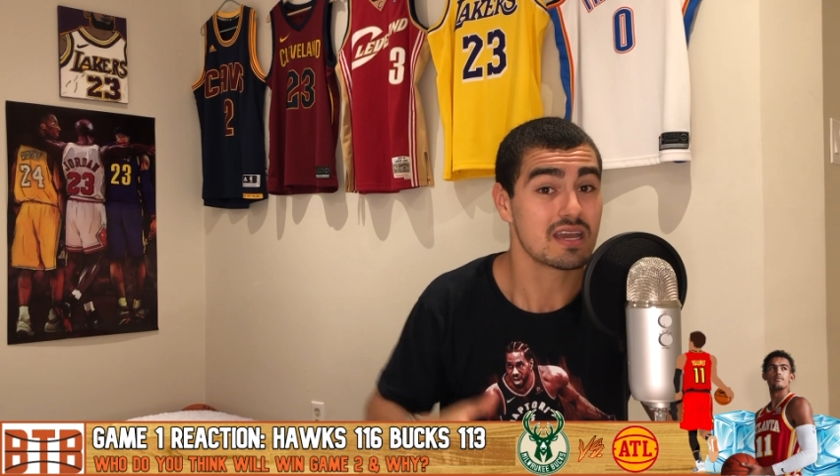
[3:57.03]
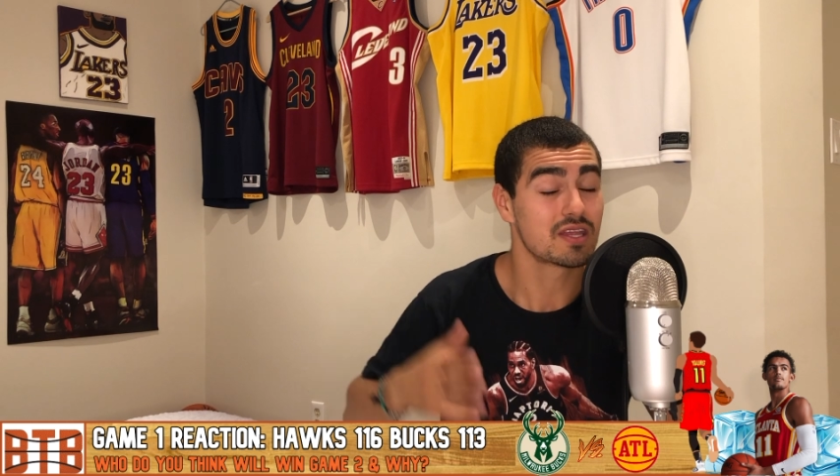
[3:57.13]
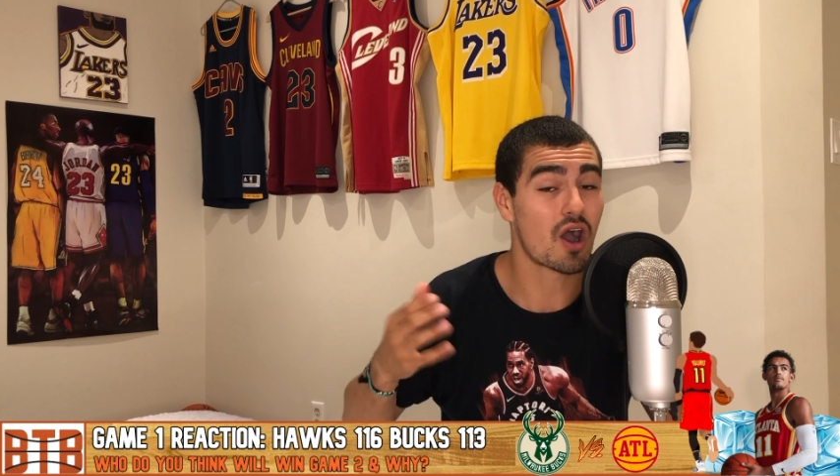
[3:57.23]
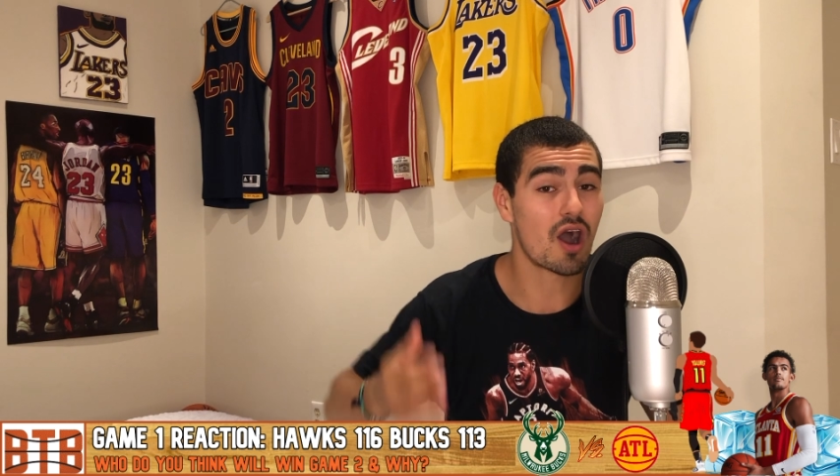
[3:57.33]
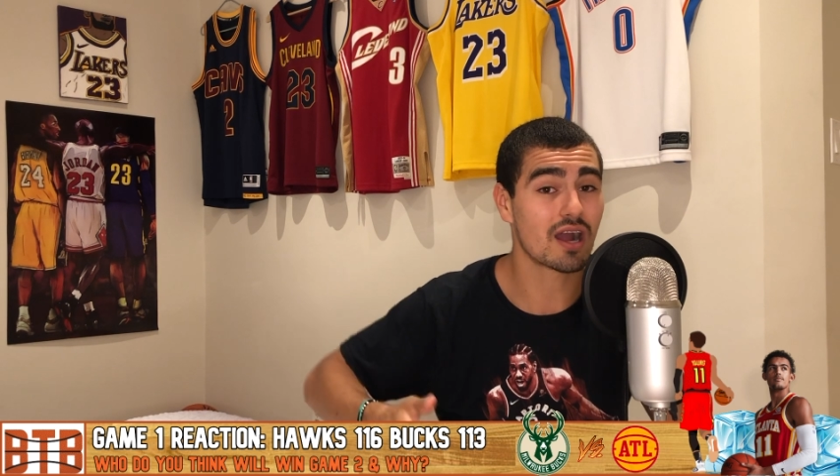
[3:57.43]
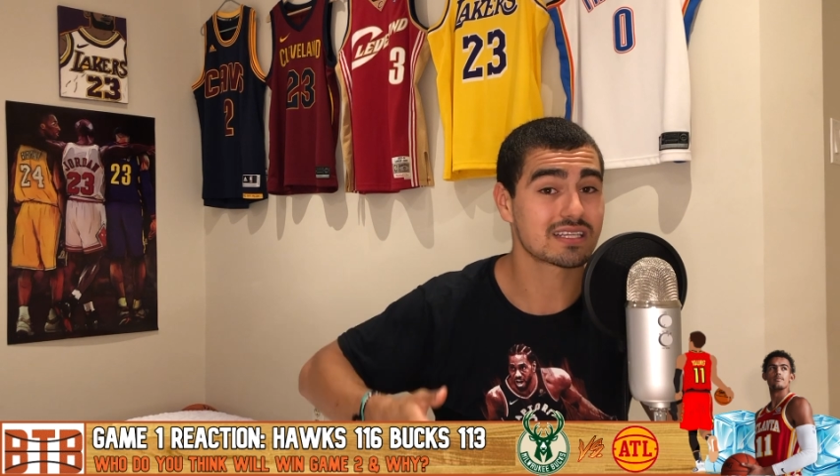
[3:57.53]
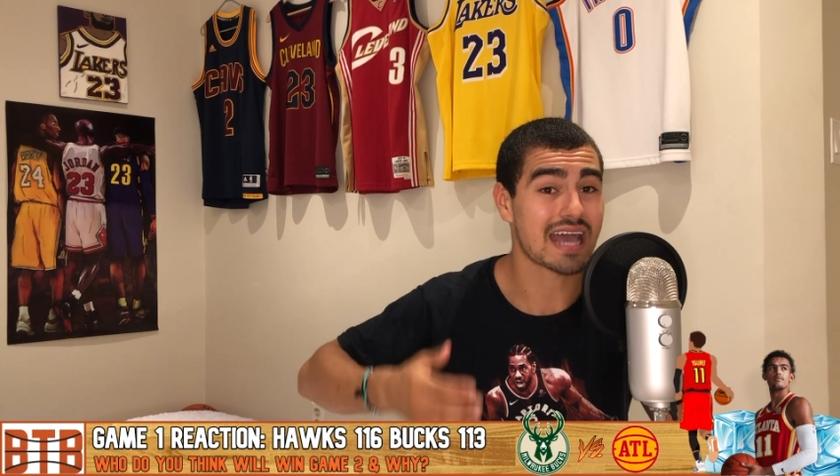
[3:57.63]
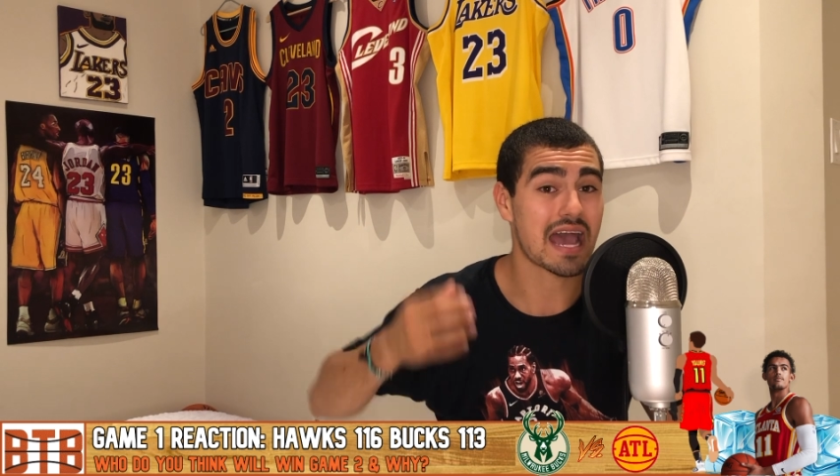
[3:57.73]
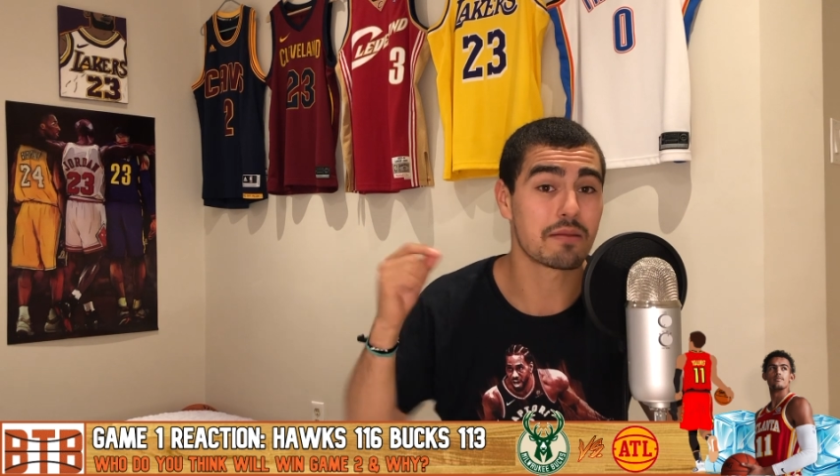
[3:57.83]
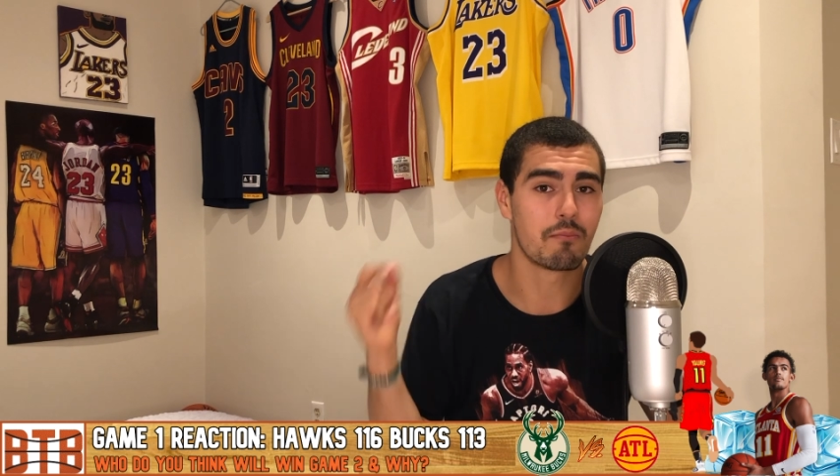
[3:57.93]
The Hawks
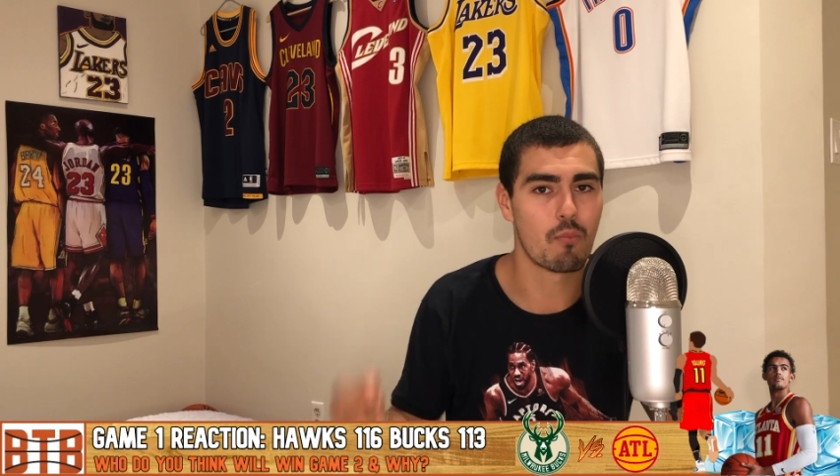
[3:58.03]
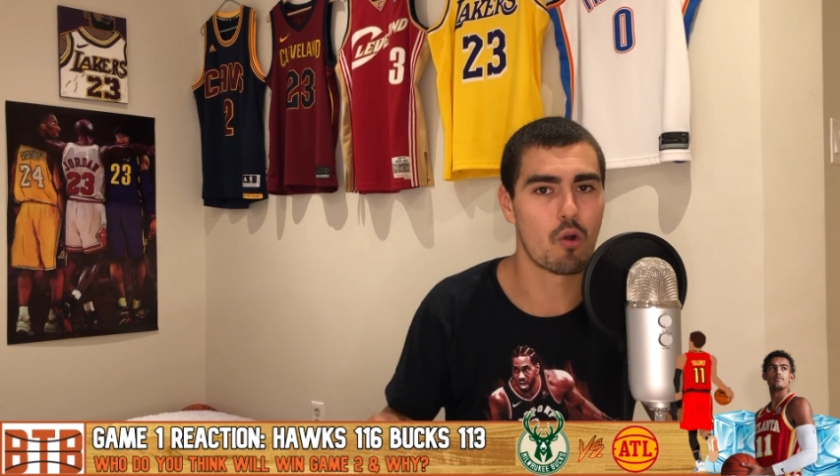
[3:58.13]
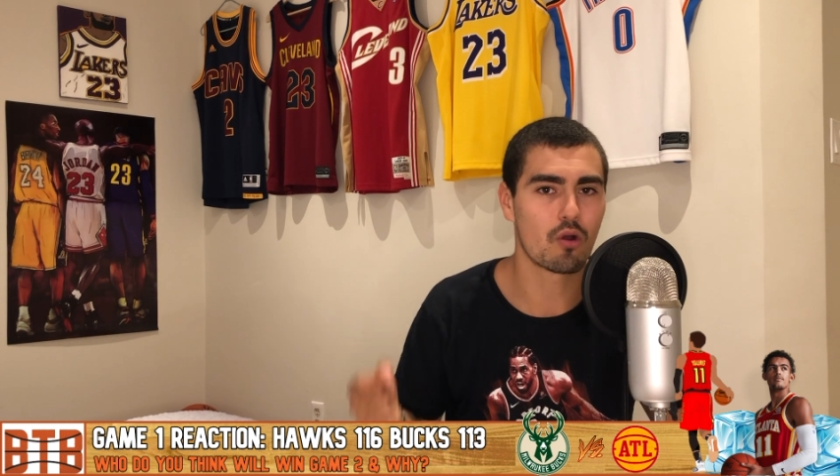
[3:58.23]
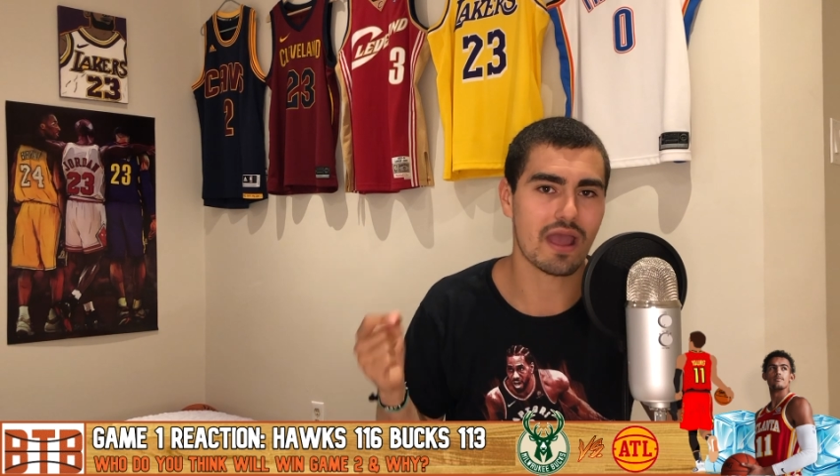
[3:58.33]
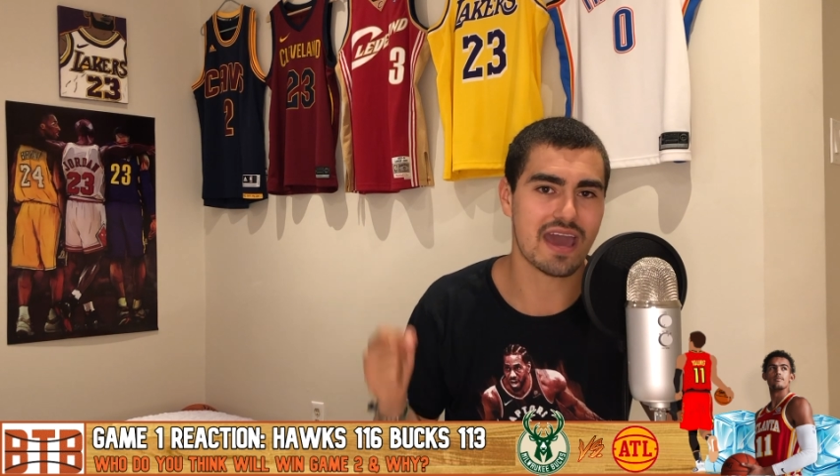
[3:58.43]
had more